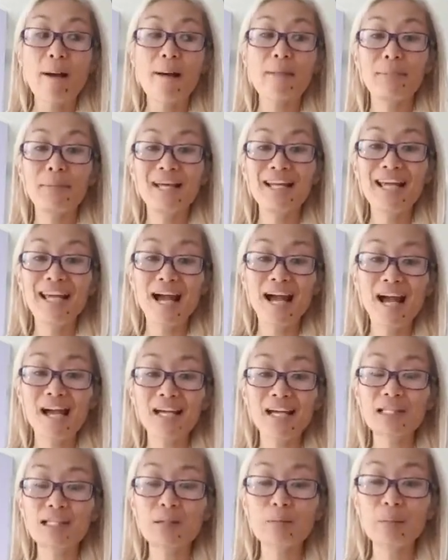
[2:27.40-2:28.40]
But it
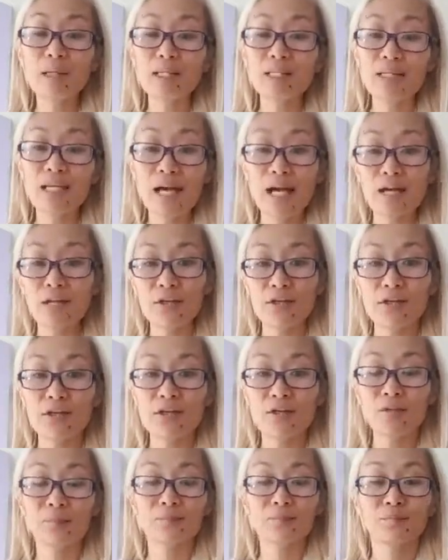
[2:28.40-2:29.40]
has to be
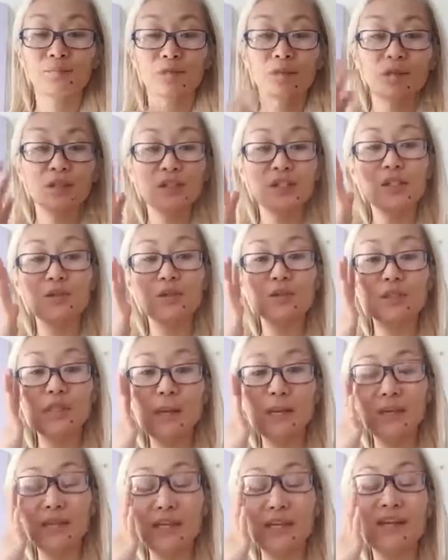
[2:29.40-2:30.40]
tethered to
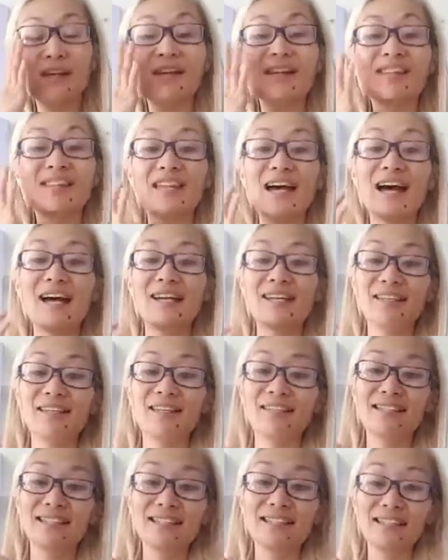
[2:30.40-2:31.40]
something that
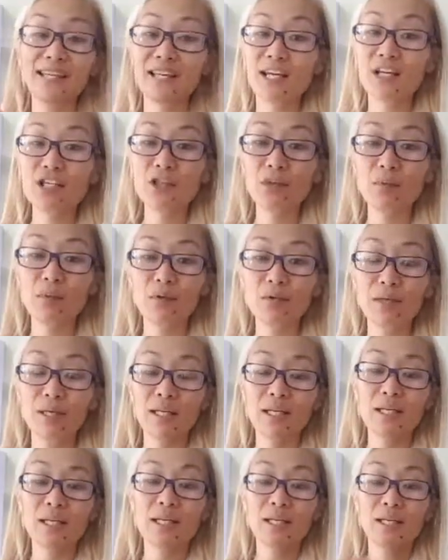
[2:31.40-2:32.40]
is tangible
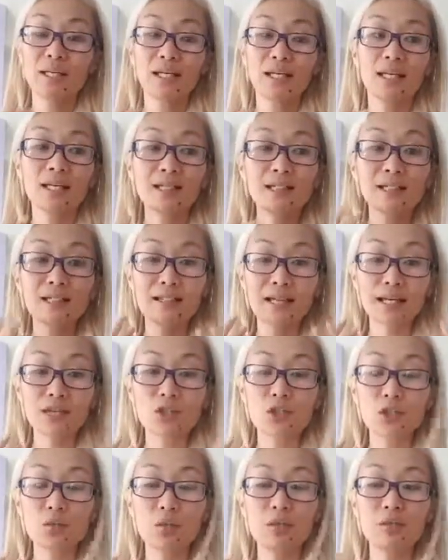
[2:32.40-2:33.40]
and
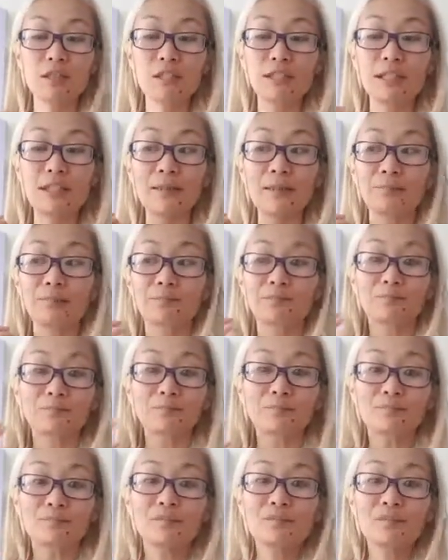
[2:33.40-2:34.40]
intellectually
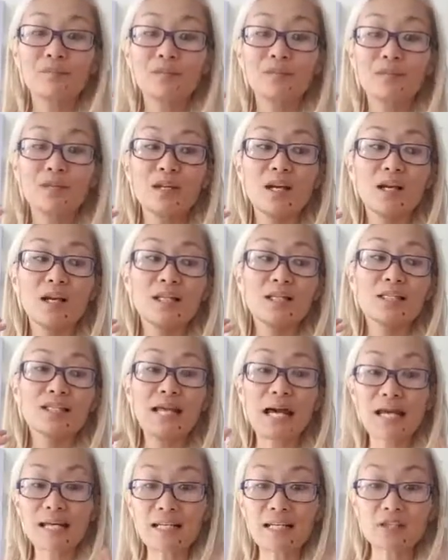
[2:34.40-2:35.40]

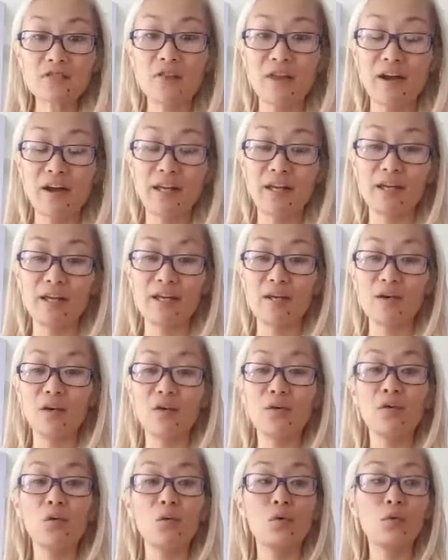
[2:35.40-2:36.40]
satisfying
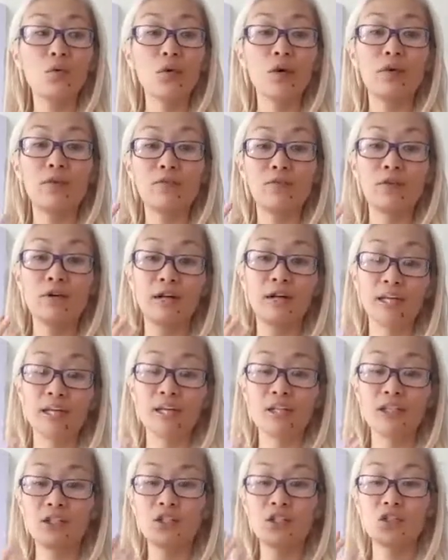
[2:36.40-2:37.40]
in order for
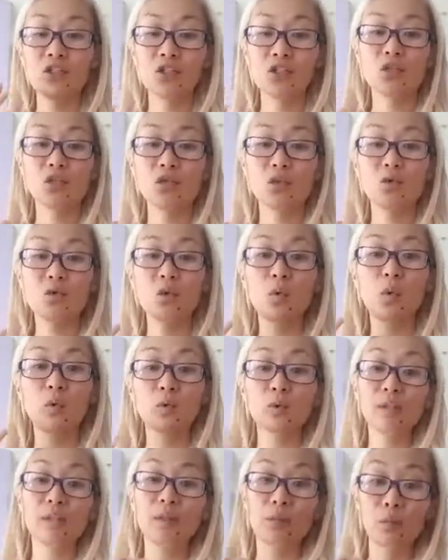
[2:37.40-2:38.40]
it to
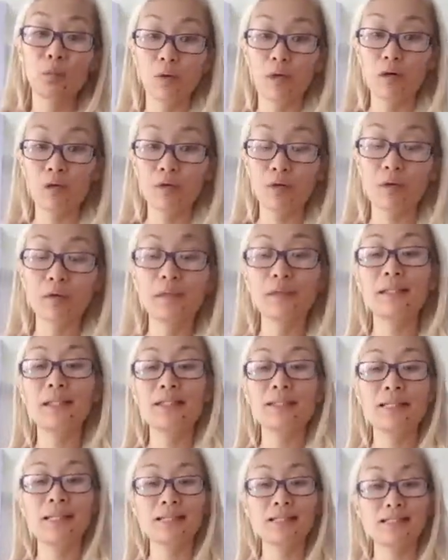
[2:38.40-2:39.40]
really work. Or at
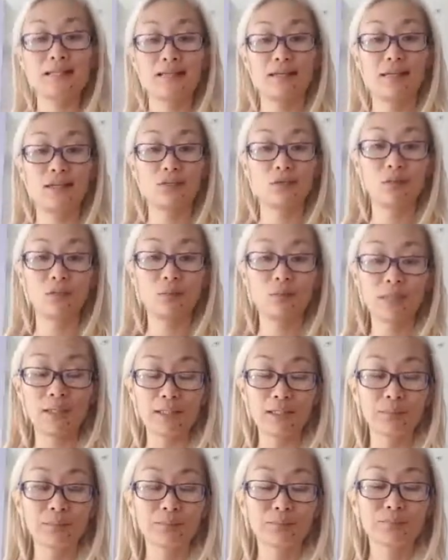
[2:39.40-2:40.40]
least that's the case with
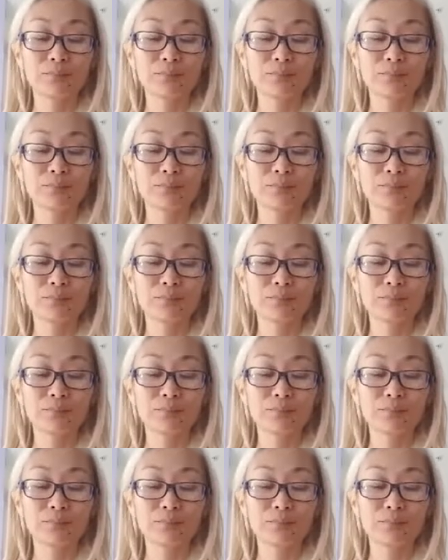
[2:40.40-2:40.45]
me.